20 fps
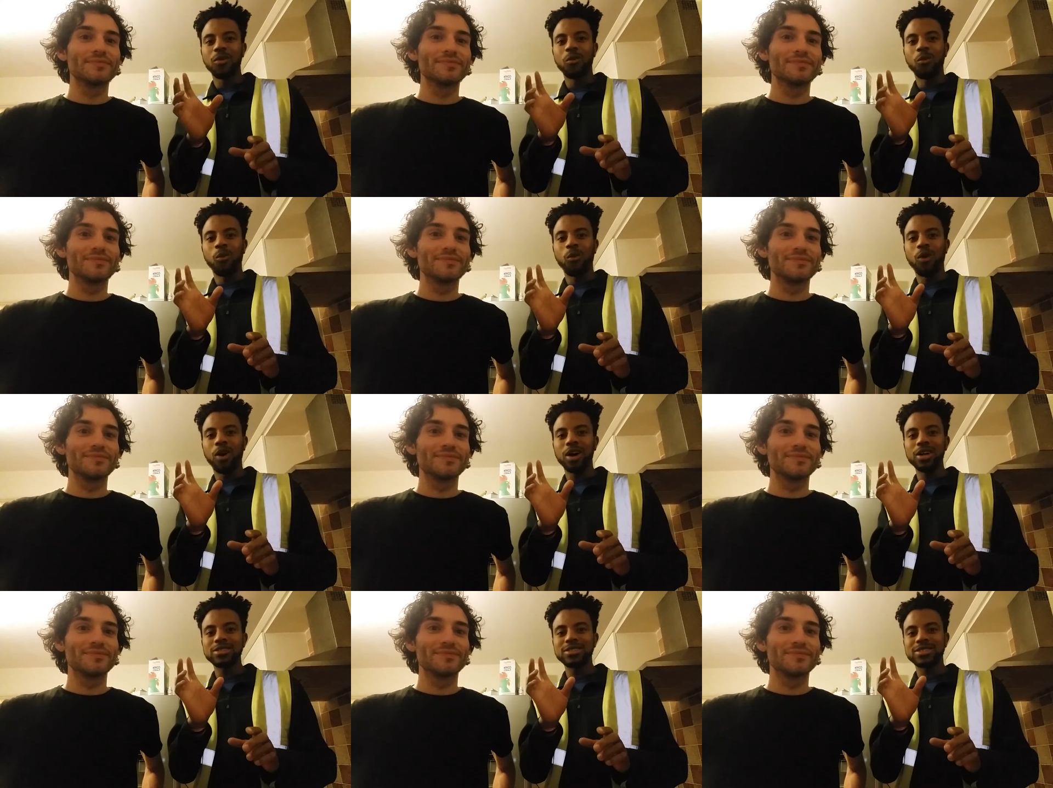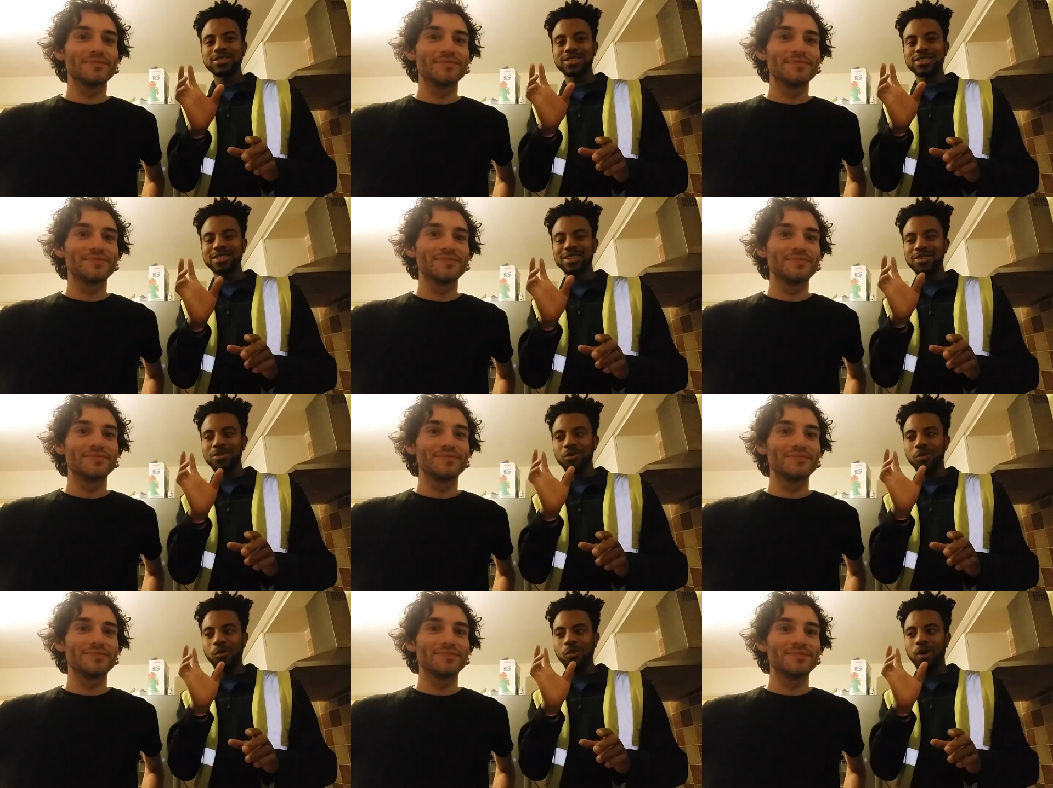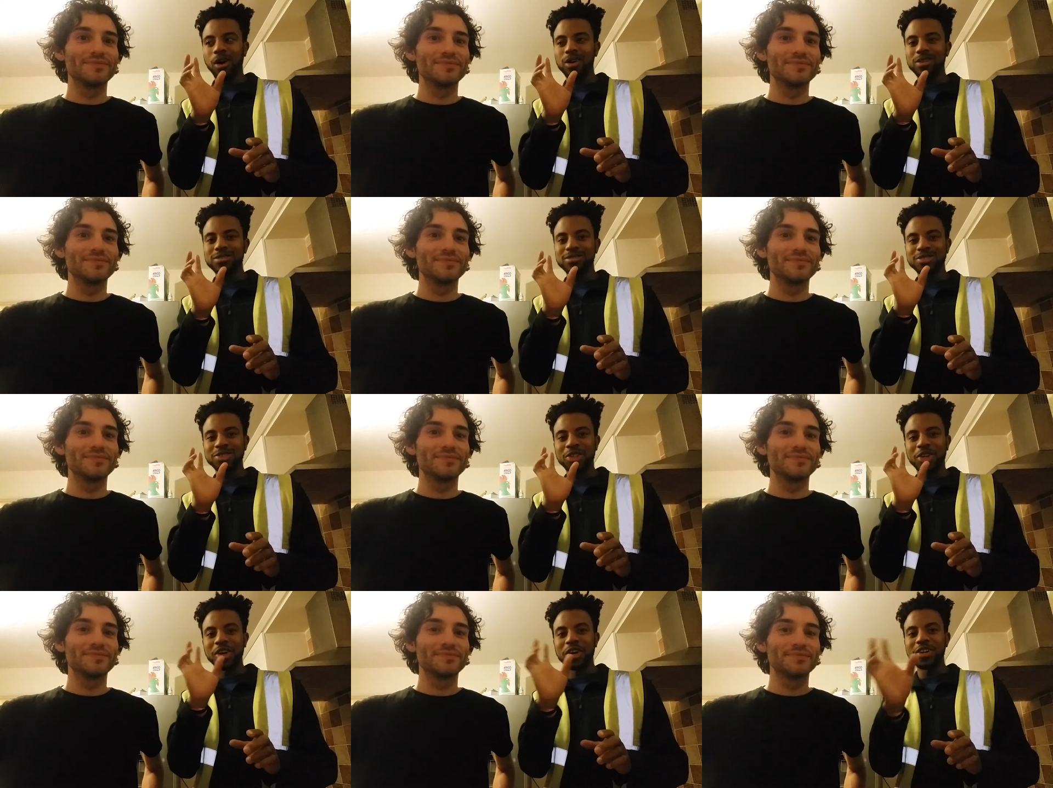Speaker 1: what
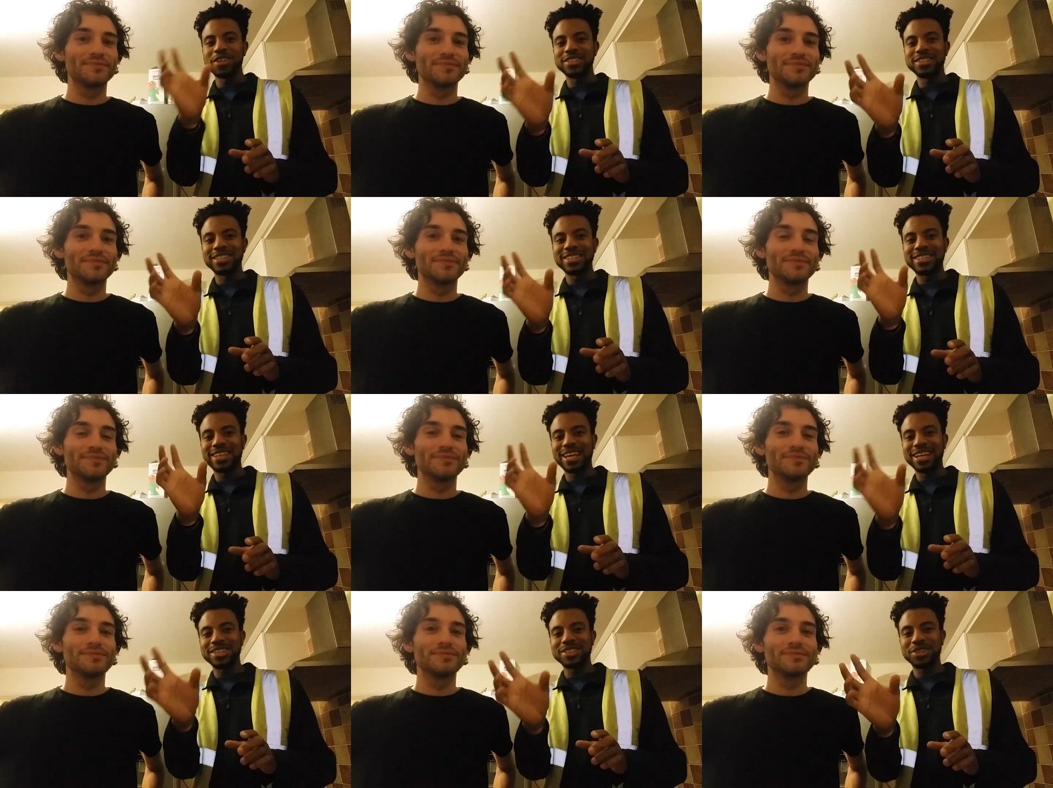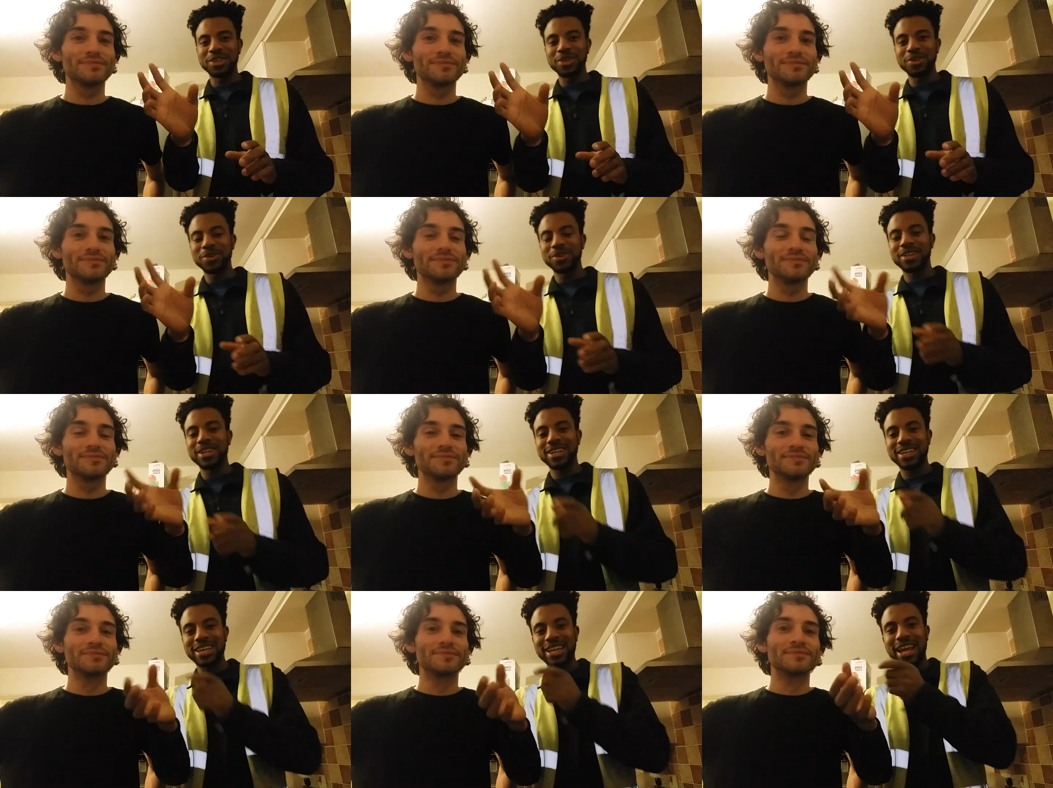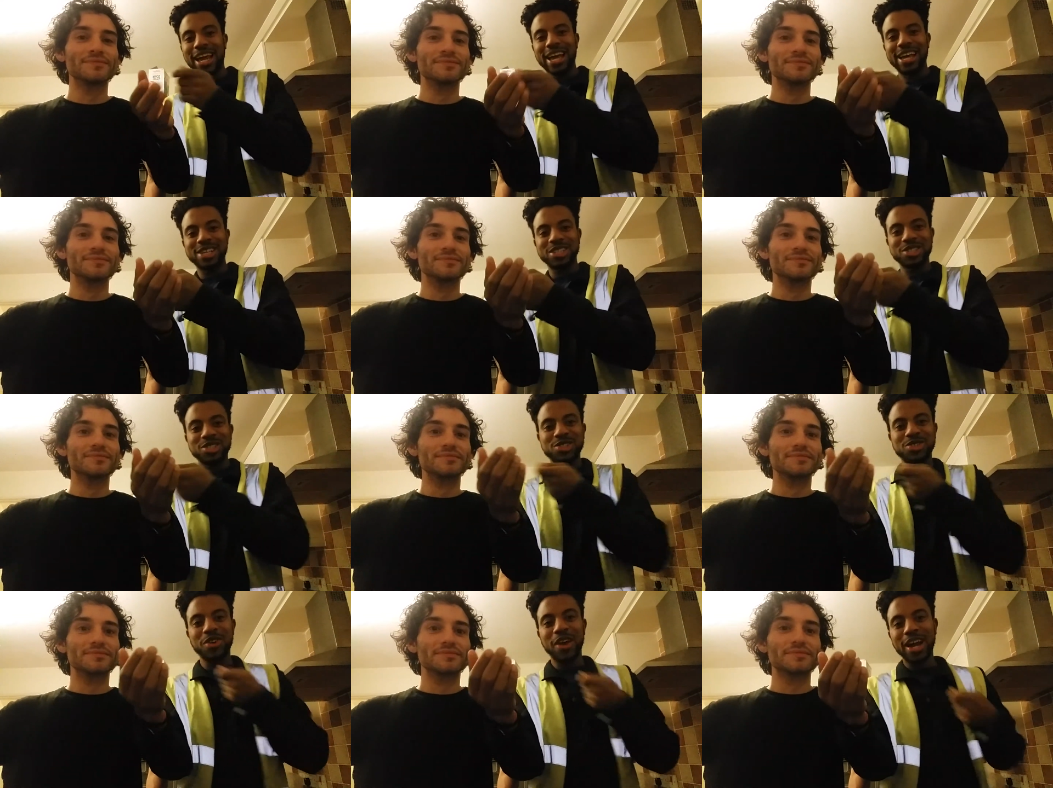what good did they do, and can I
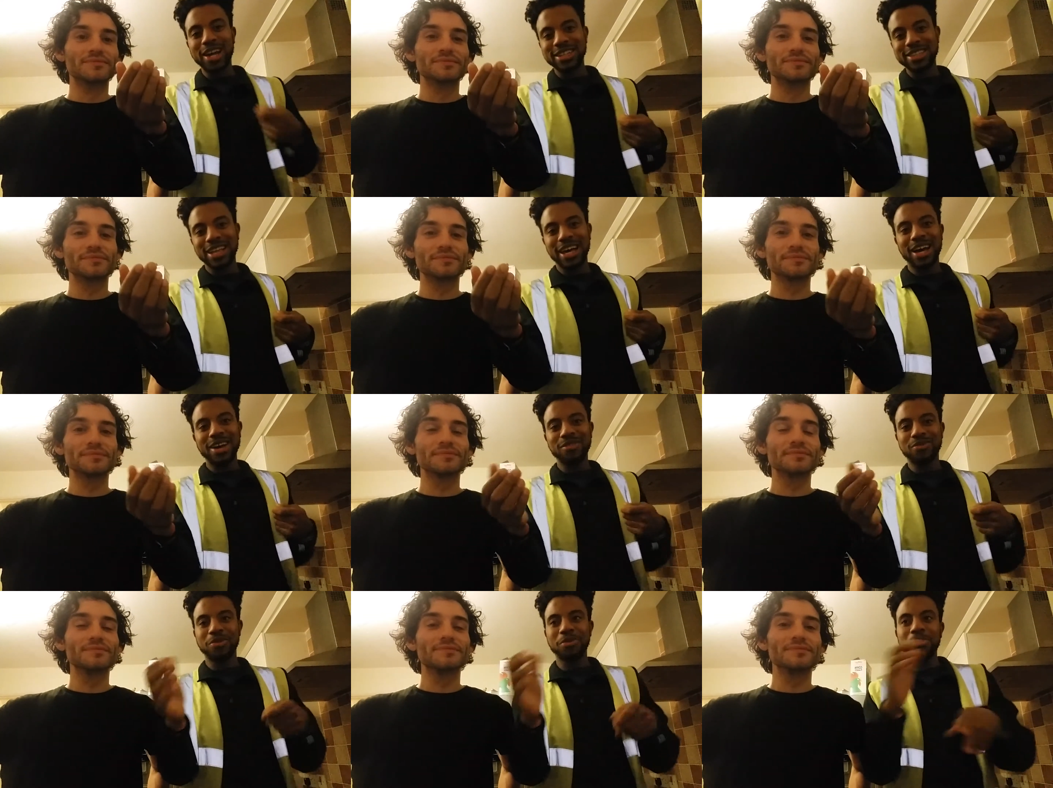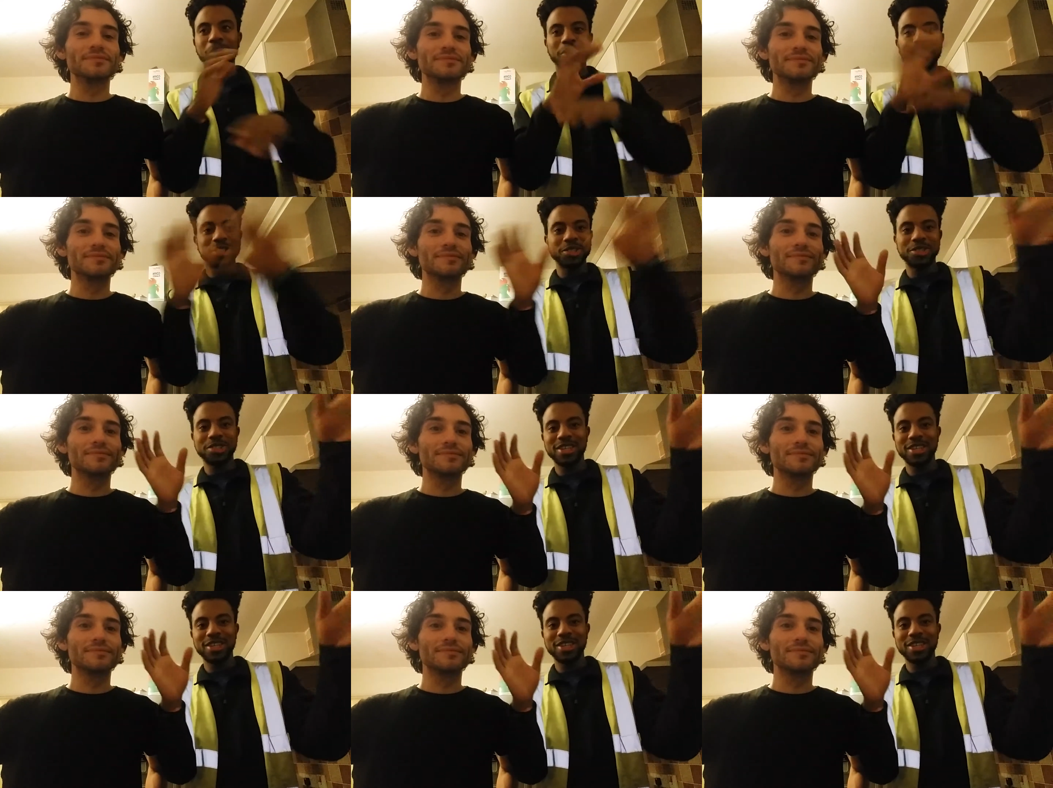extract that from all the